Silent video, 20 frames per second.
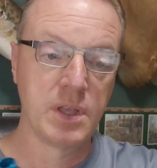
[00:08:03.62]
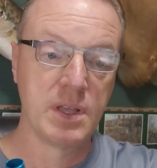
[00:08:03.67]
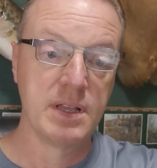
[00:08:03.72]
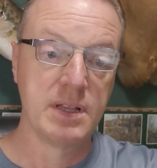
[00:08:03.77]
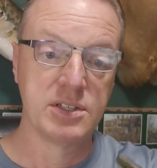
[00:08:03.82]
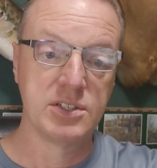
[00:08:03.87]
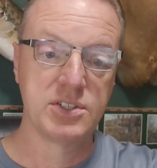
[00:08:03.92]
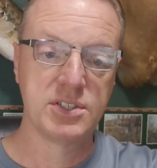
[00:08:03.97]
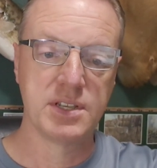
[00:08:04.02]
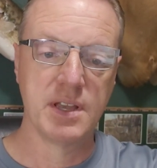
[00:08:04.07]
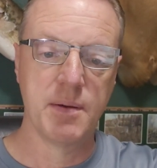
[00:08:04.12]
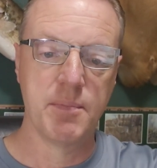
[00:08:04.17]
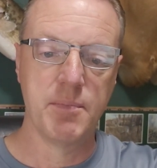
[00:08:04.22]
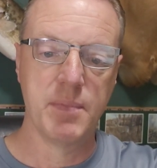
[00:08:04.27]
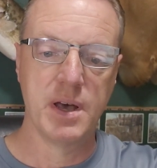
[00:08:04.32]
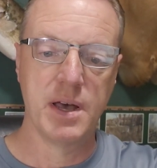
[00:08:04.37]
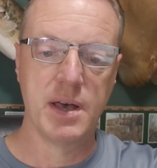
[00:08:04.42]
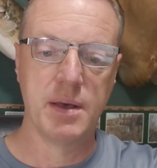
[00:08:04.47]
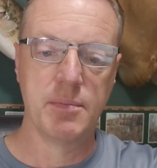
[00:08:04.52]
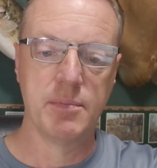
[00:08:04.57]

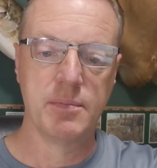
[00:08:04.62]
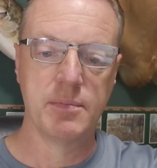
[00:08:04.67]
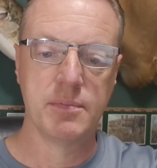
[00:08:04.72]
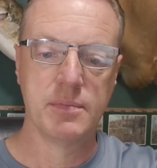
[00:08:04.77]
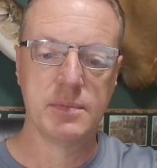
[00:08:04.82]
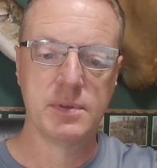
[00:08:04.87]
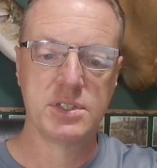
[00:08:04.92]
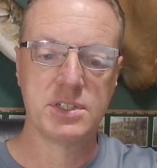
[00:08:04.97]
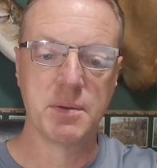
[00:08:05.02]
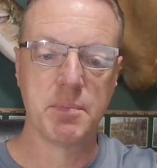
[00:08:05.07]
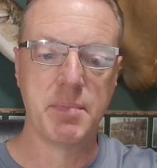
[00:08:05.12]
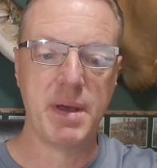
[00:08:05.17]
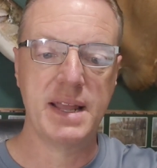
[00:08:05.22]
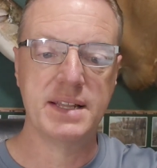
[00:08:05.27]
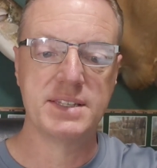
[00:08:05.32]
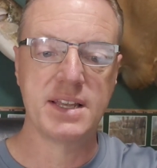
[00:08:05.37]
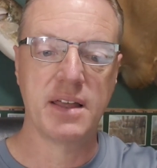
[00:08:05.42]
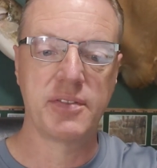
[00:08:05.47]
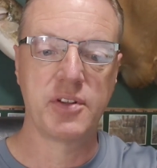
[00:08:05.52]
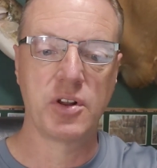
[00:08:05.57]
some
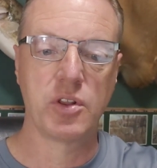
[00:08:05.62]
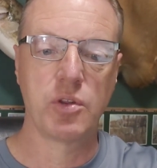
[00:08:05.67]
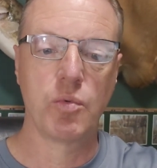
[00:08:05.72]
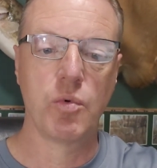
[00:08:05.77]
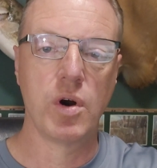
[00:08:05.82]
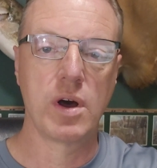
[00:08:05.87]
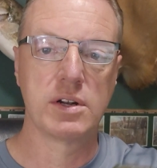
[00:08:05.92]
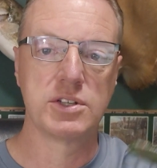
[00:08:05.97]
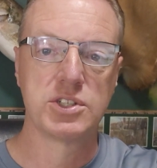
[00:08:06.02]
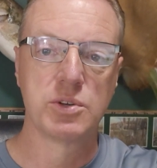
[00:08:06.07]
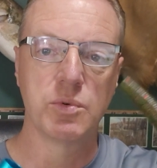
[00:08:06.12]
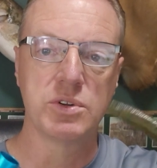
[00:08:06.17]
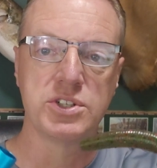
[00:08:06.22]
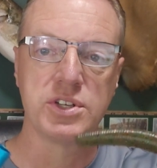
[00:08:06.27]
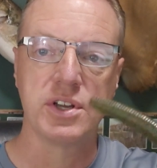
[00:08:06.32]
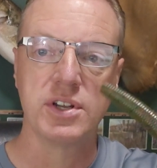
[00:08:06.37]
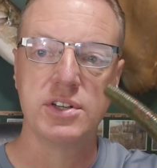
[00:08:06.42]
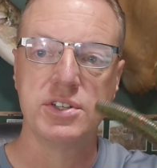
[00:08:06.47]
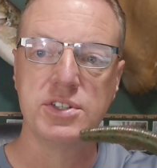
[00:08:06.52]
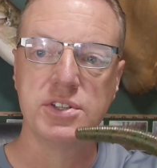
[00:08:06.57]
baits out there on the water. So what
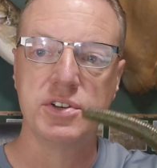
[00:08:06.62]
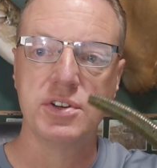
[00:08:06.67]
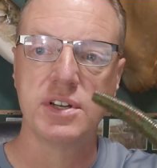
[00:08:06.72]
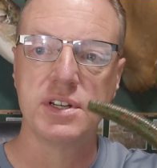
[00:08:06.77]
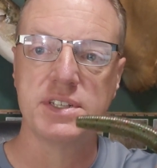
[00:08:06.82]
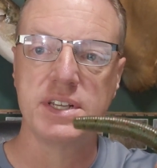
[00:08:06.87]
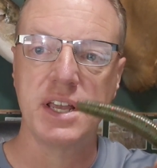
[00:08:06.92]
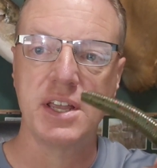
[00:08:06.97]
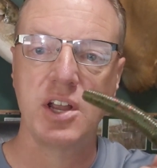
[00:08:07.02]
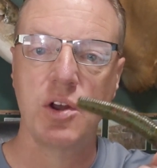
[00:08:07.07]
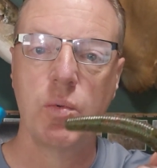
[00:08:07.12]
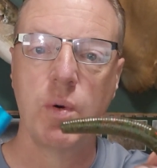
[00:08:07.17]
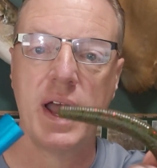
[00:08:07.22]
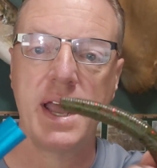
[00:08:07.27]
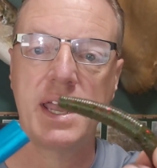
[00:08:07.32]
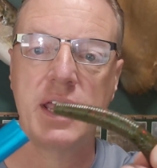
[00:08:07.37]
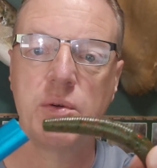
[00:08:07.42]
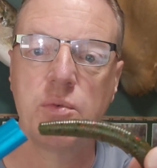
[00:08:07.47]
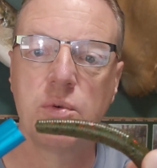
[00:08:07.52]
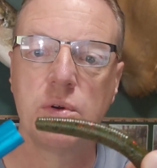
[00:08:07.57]
you're going to do, you're going to take your
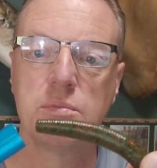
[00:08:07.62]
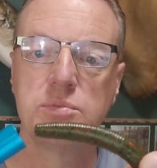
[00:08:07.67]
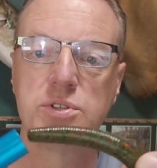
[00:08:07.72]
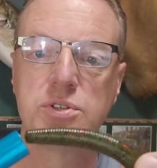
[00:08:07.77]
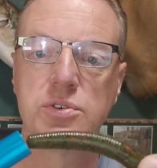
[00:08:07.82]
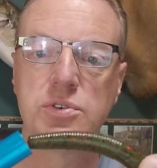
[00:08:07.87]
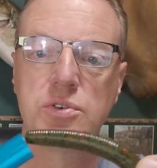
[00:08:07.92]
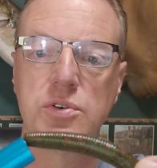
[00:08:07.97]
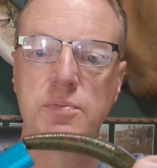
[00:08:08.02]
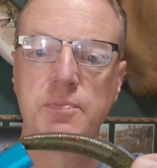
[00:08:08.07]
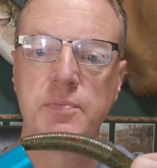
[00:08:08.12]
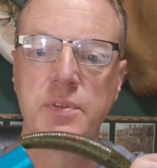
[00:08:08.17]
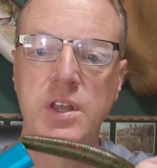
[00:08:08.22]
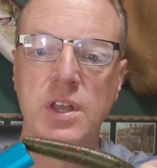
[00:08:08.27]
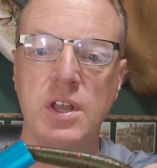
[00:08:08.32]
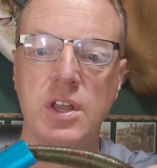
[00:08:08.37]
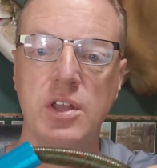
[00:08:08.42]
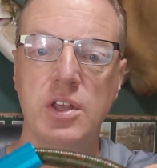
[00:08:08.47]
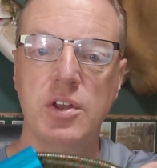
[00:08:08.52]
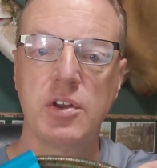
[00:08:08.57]
Wacky Worm tool,
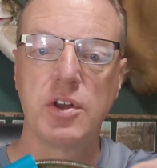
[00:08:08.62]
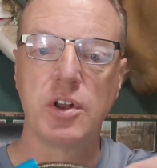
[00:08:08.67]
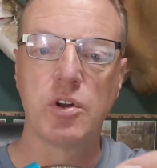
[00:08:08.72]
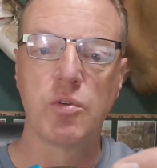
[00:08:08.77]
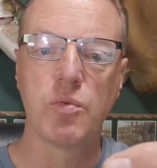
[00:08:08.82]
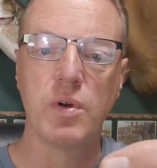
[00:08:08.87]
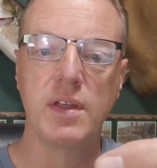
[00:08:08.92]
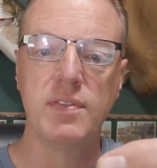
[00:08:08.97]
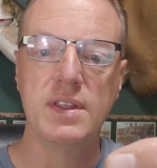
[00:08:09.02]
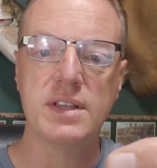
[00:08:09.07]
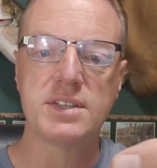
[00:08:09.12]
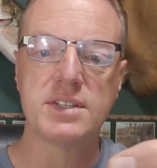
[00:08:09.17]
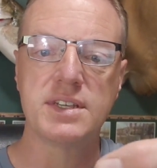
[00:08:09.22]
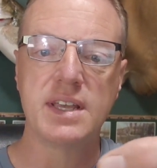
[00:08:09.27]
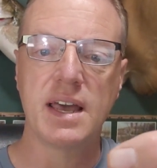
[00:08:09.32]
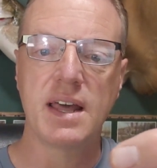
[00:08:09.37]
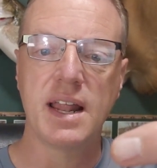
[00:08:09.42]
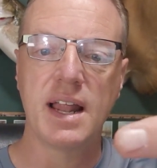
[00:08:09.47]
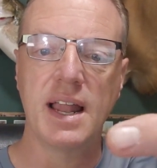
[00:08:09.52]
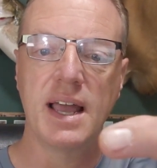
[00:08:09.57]
you're going to run this
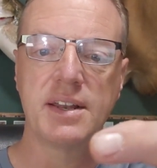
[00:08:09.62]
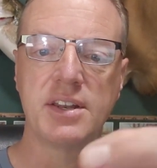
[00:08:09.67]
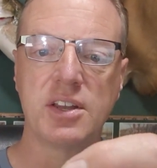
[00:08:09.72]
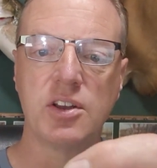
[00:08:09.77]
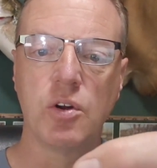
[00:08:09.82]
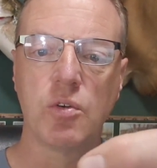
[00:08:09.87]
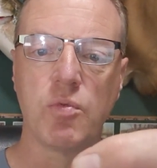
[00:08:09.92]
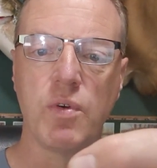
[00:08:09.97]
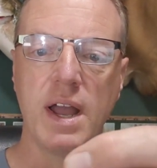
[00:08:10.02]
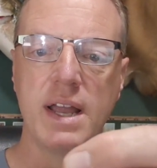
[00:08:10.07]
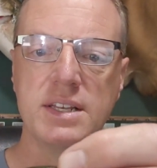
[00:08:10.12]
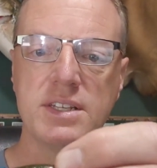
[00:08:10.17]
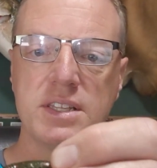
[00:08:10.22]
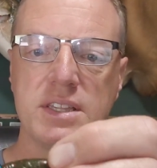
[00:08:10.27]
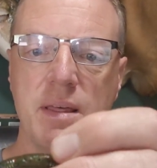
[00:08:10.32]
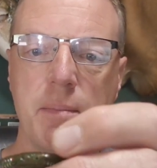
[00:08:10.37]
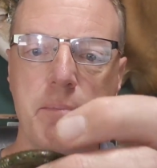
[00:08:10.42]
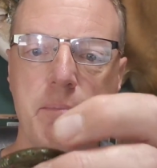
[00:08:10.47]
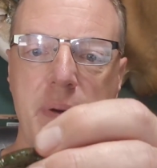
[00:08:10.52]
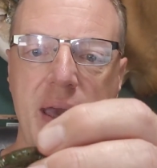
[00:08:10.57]
down. I like to go right to
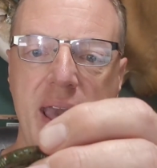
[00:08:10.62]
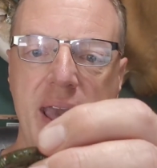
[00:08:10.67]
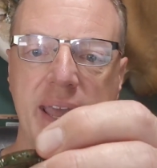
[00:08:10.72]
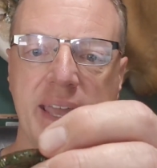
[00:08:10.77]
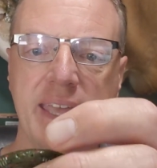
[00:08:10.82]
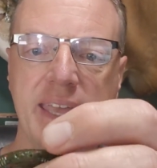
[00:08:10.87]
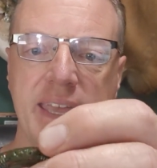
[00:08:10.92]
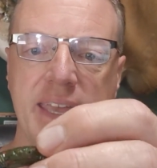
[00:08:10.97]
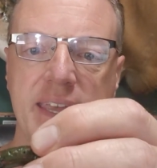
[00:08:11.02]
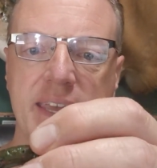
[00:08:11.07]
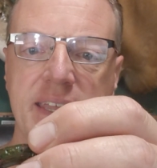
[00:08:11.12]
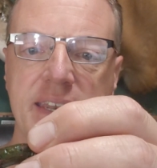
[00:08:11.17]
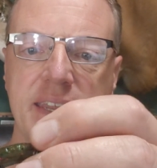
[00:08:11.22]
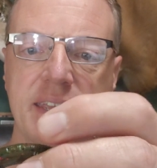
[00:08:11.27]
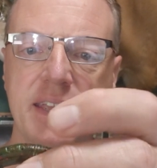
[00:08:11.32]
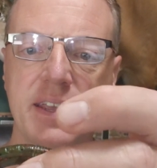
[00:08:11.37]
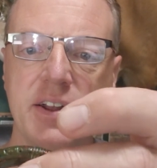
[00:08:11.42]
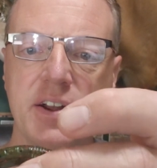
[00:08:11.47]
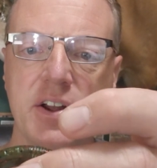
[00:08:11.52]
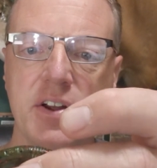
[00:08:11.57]
the back end
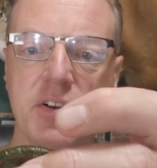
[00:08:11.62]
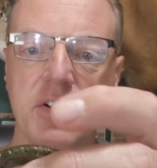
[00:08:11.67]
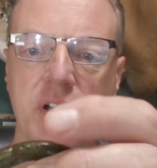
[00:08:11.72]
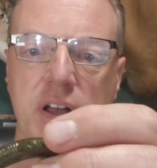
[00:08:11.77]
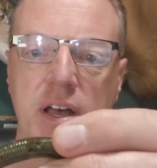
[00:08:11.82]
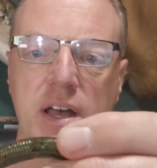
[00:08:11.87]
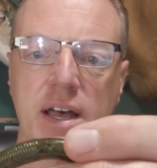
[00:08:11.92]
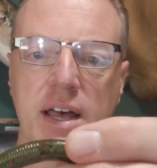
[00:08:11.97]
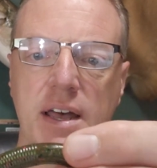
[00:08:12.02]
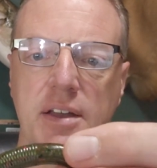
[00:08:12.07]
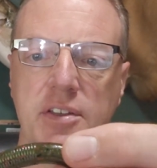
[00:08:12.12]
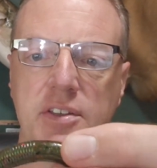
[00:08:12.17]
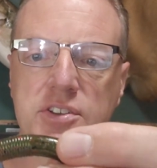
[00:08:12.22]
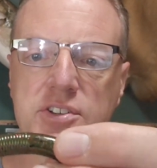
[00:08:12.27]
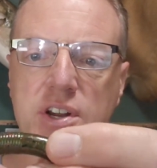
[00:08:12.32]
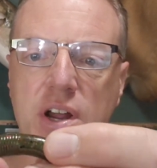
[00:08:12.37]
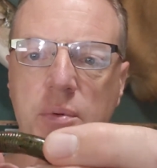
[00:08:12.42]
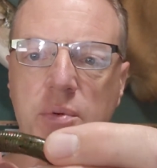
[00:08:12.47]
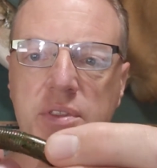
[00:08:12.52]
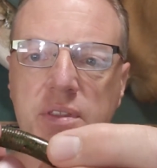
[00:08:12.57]
here. You
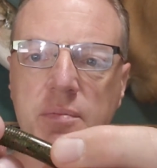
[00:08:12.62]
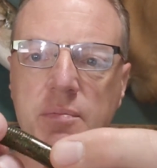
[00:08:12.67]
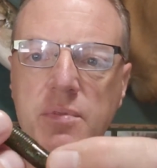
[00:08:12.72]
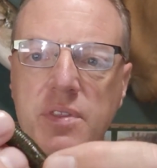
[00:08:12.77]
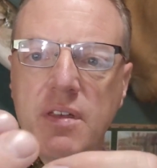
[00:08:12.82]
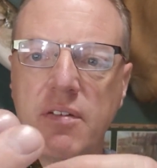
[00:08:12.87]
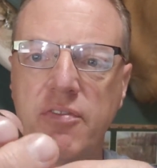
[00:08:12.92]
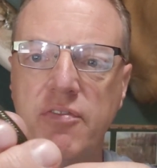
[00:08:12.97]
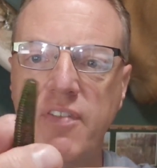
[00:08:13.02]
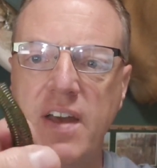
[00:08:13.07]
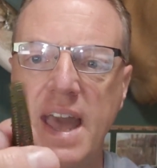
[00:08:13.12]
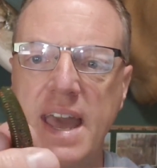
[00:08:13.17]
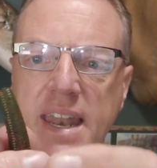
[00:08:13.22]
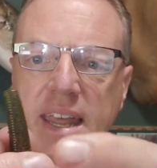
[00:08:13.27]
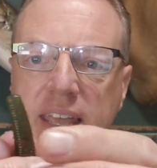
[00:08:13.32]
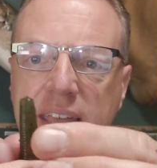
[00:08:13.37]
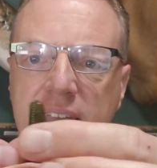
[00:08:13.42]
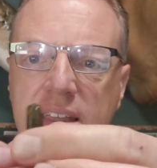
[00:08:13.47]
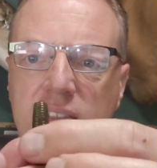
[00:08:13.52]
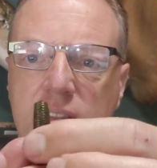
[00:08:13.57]
start with the fat
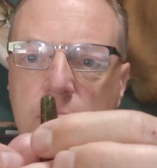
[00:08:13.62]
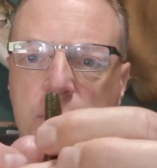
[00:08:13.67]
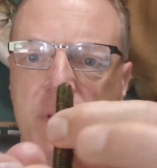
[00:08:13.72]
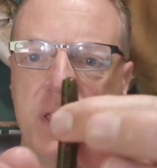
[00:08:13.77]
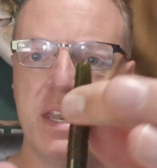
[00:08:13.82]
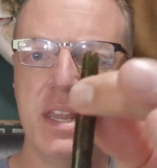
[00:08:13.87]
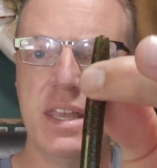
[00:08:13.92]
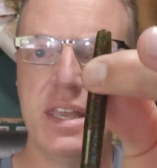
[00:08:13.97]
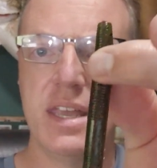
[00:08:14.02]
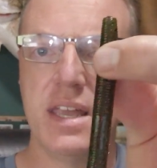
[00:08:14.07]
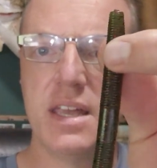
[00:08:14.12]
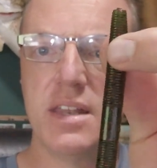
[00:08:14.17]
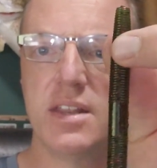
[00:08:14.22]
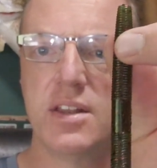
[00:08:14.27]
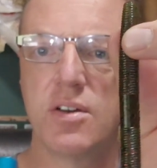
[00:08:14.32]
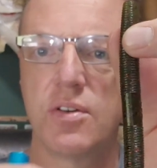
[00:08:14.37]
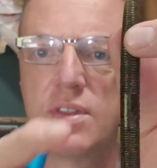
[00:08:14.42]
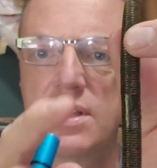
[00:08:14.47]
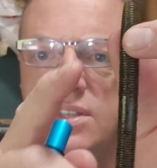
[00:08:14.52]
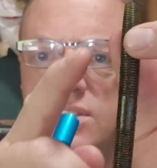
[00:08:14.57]
end, the meaty end. You
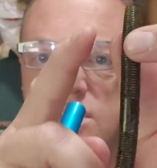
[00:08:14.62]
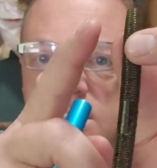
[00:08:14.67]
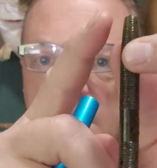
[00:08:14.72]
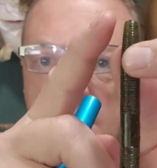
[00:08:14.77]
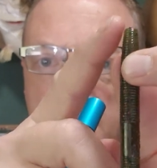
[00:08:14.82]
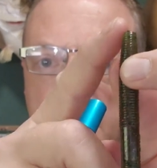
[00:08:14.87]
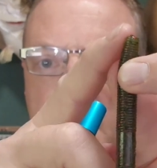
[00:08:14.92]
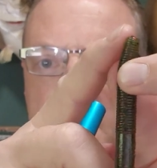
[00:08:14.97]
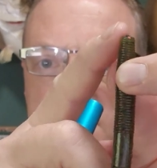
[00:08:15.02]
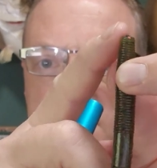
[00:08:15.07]
know, on these stick baits,